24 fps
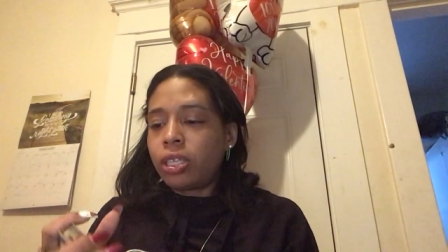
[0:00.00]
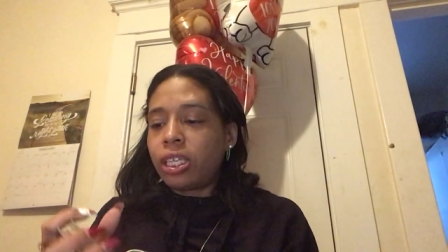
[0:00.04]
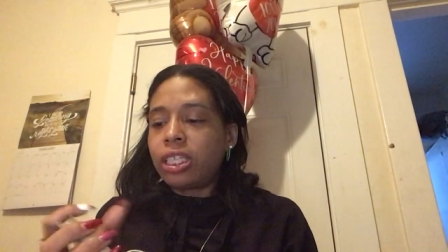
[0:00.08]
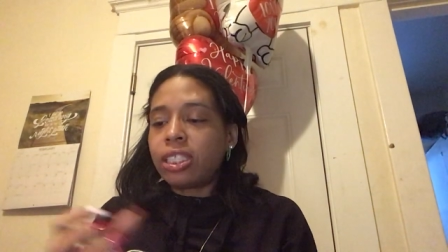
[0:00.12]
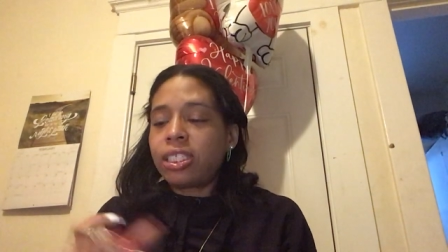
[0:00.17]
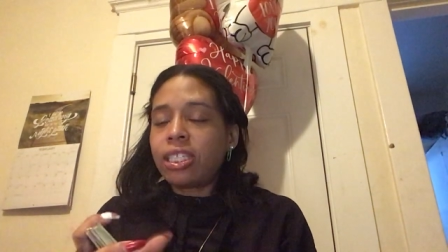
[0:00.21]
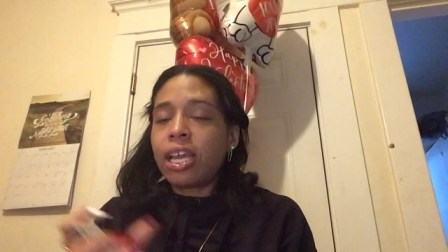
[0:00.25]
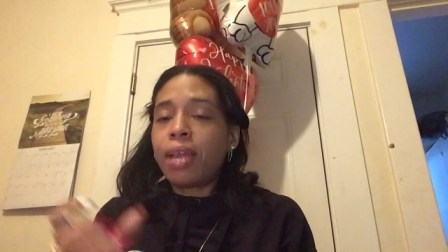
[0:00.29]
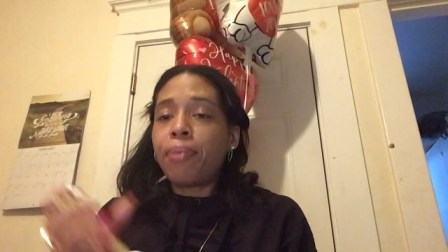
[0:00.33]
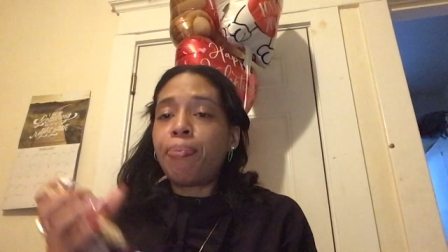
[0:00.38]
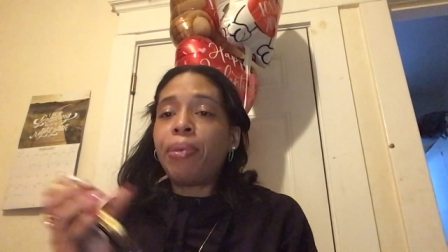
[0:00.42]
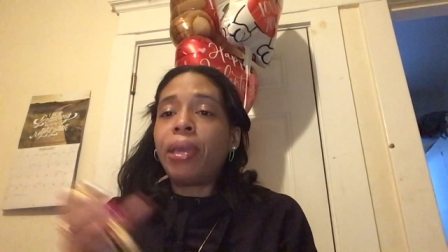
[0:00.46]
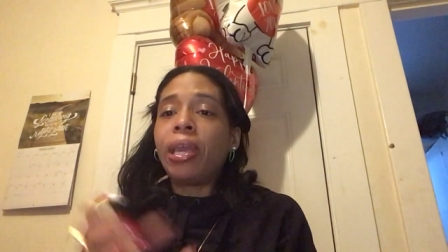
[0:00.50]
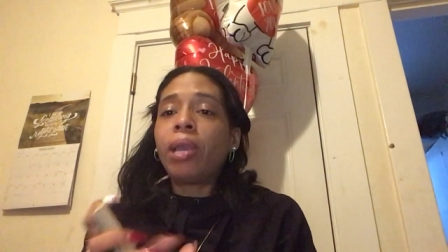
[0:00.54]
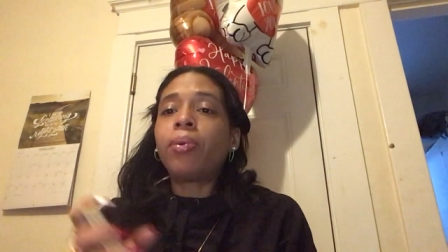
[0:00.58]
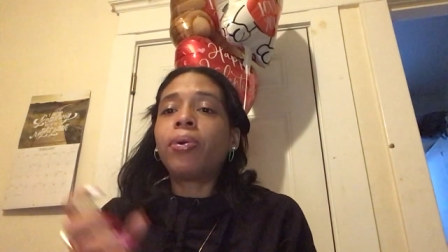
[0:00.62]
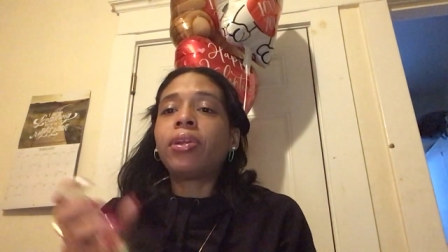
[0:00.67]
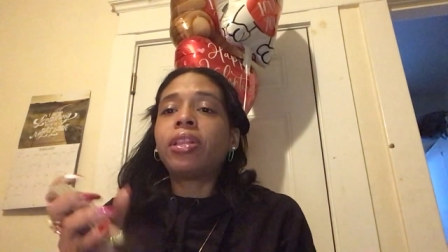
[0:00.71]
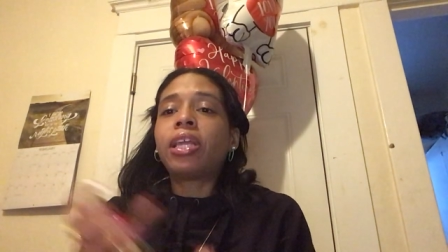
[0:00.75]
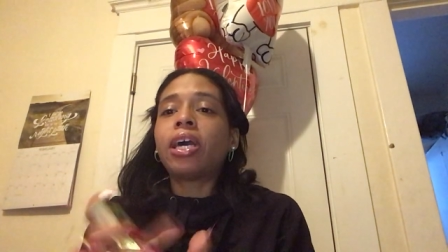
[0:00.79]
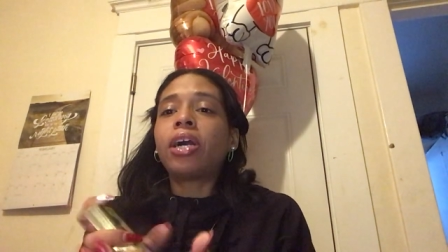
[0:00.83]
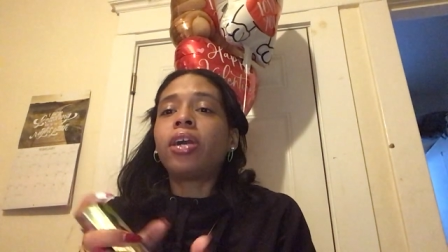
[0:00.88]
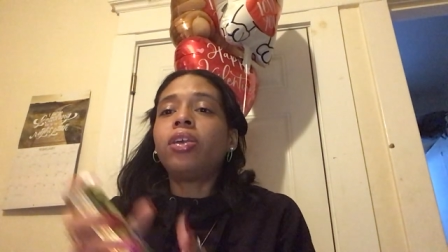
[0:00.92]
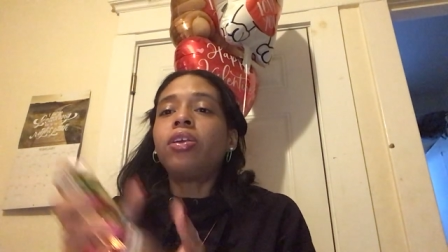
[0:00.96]
he said, being
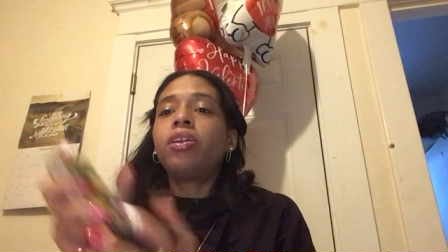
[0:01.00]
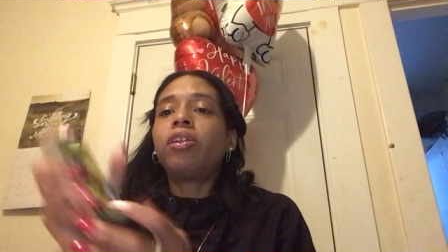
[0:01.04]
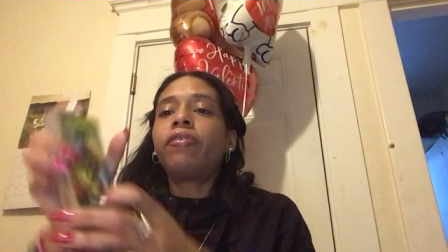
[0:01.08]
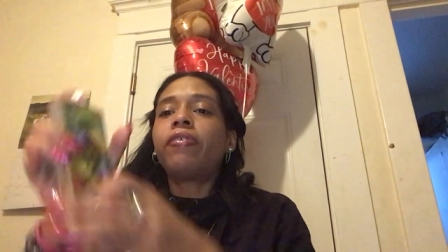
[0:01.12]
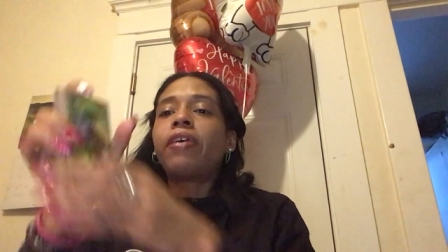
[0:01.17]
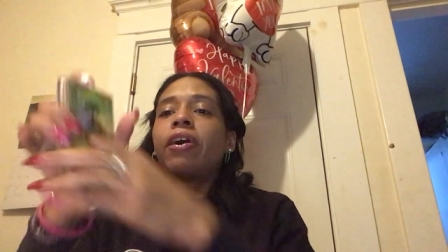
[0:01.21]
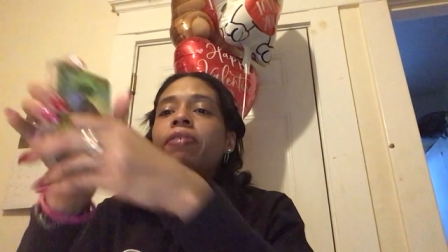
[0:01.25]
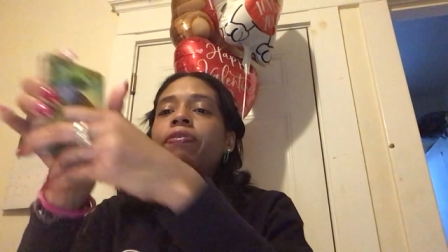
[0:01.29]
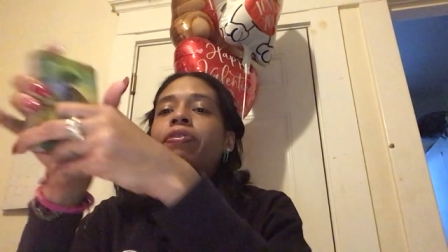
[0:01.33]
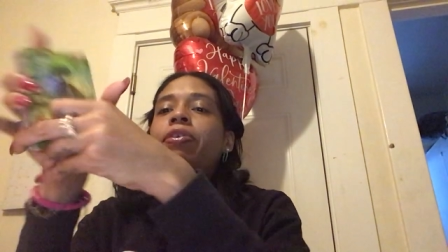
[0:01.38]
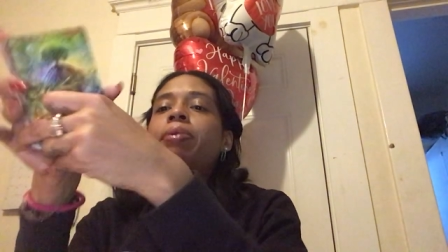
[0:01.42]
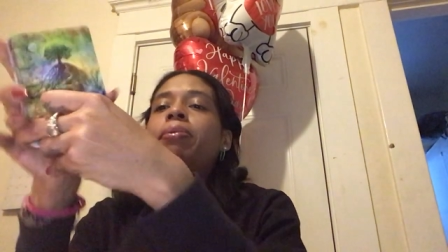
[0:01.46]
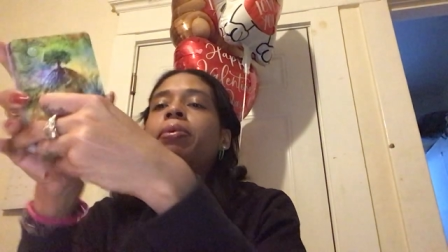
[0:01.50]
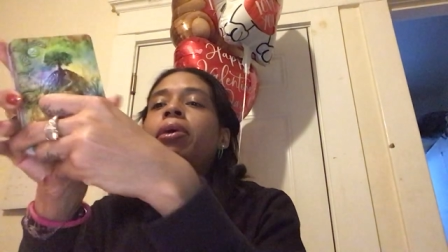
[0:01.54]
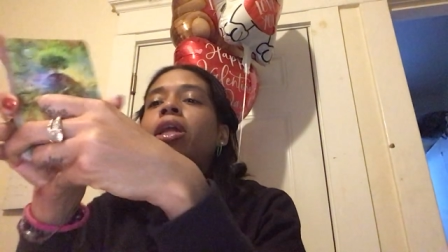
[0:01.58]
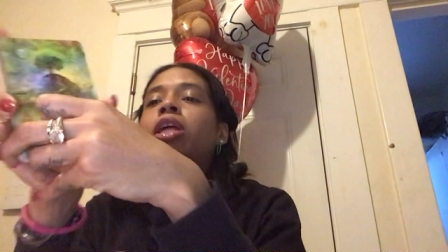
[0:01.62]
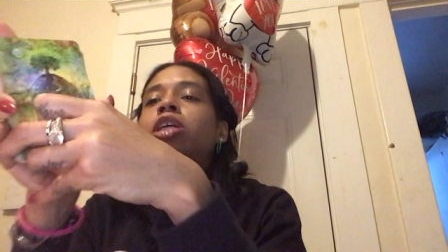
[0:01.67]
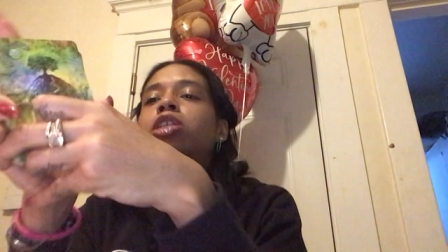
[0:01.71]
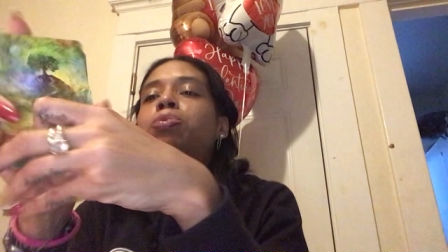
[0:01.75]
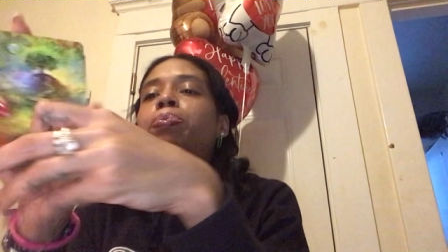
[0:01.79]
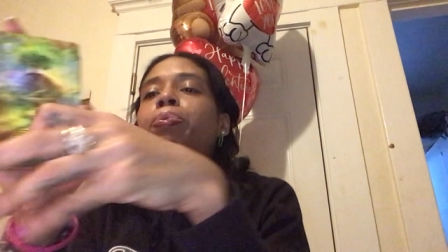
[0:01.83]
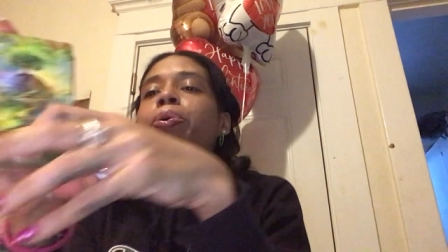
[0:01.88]
without you, divine feminine, has